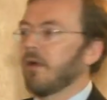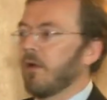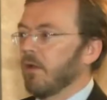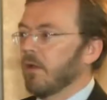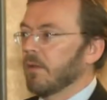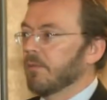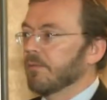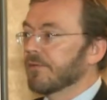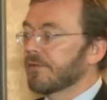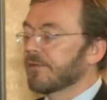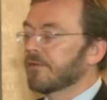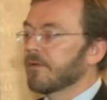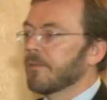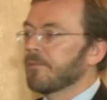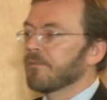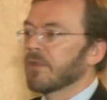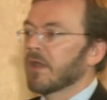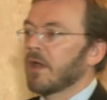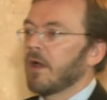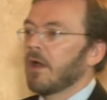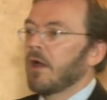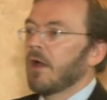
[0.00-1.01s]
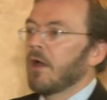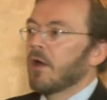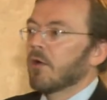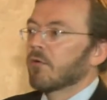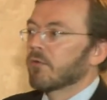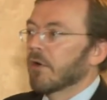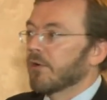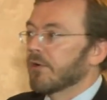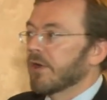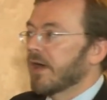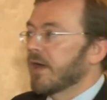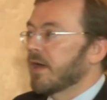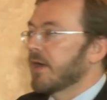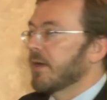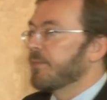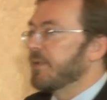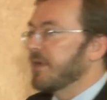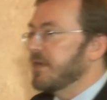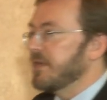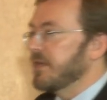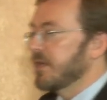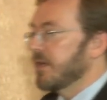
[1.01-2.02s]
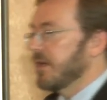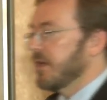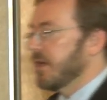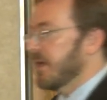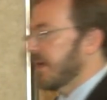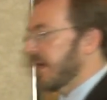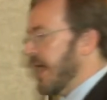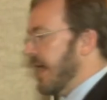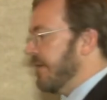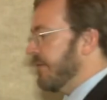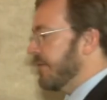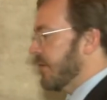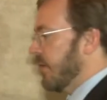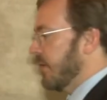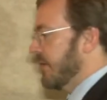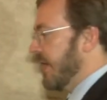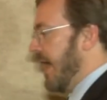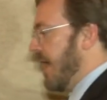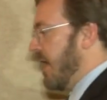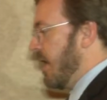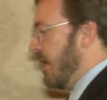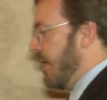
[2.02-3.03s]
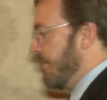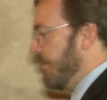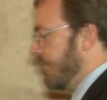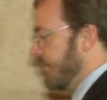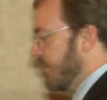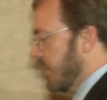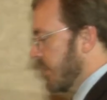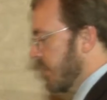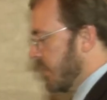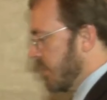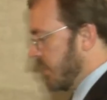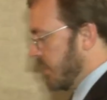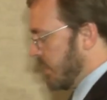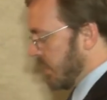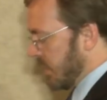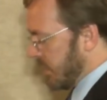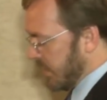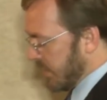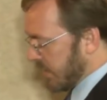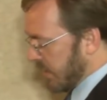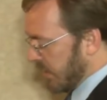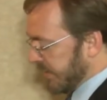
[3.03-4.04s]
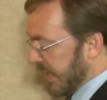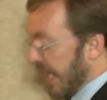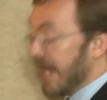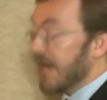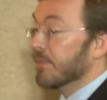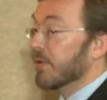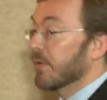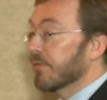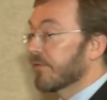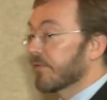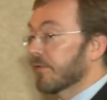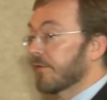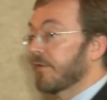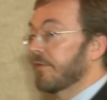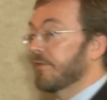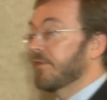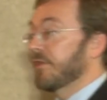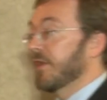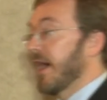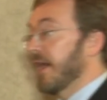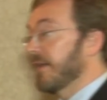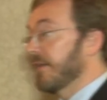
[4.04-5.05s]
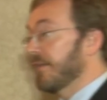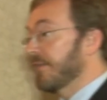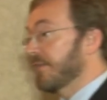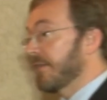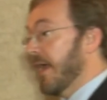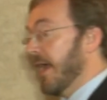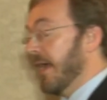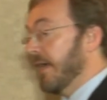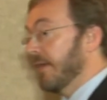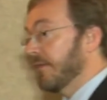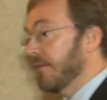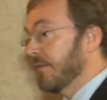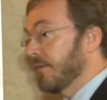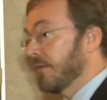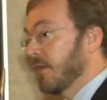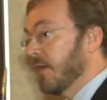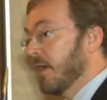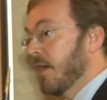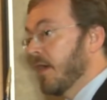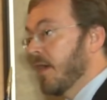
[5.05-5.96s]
Holmes, wrote an opinion in a case called Abrams versus United States,